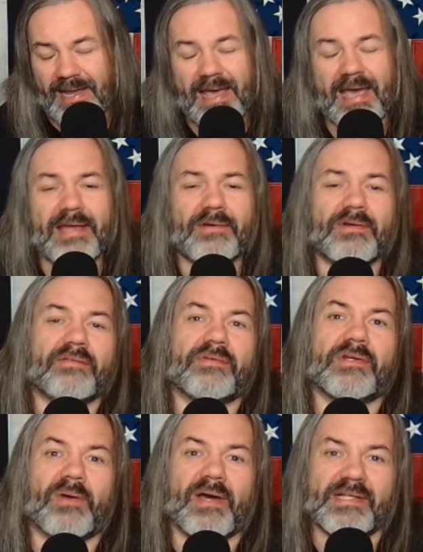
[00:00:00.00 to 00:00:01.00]
I don't
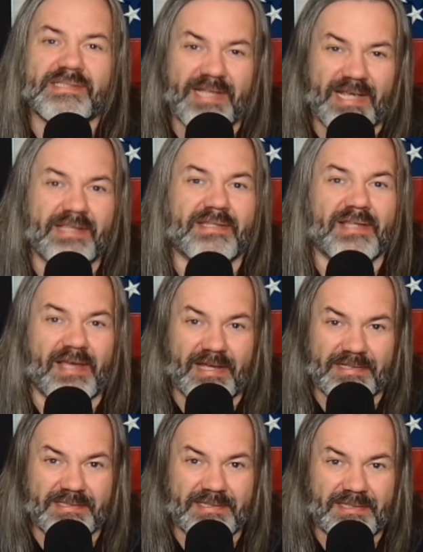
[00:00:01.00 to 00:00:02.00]
even know how to take
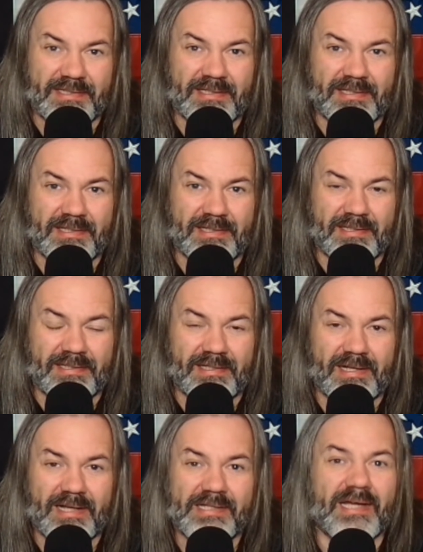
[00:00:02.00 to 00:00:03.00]
that.
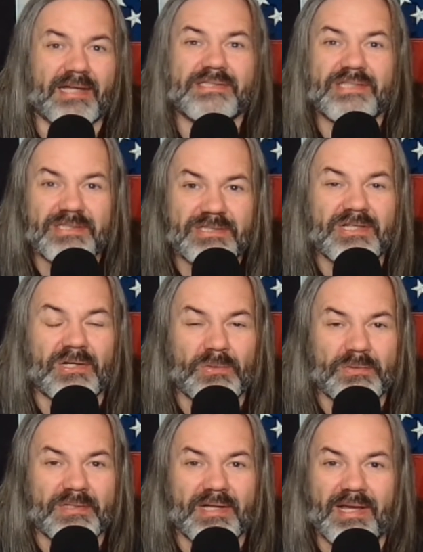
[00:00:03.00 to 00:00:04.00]
I just
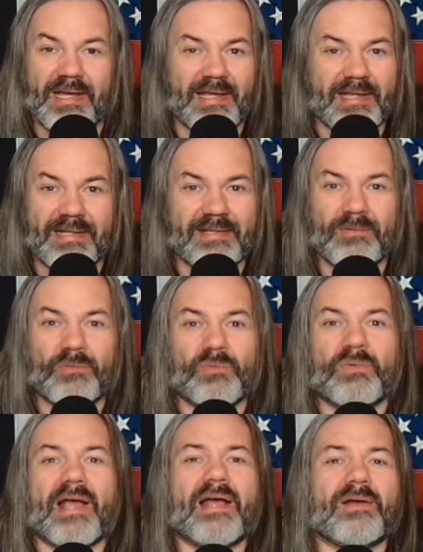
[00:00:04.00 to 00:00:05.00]
don't.
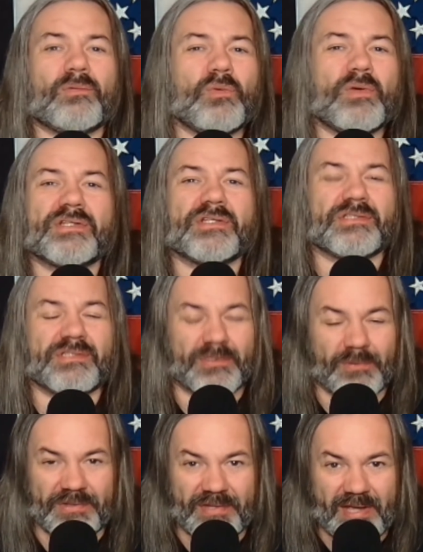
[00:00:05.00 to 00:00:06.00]
What do you do